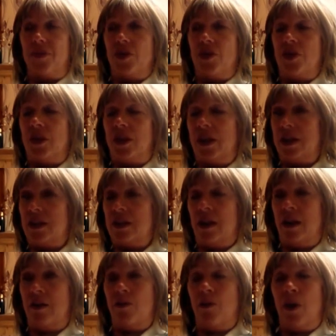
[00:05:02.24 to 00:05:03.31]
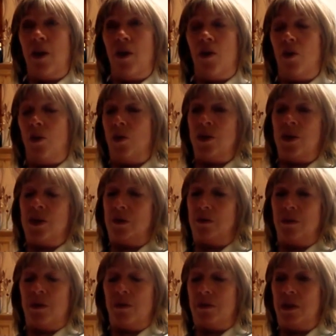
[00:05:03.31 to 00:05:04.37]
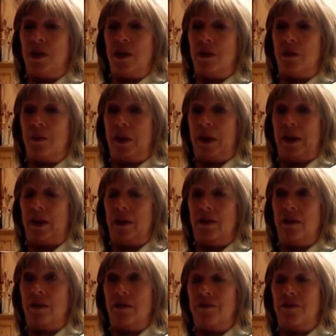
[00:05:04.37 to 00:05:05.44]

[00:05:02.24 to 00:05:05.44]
to the extent where all the symptoms disappeared.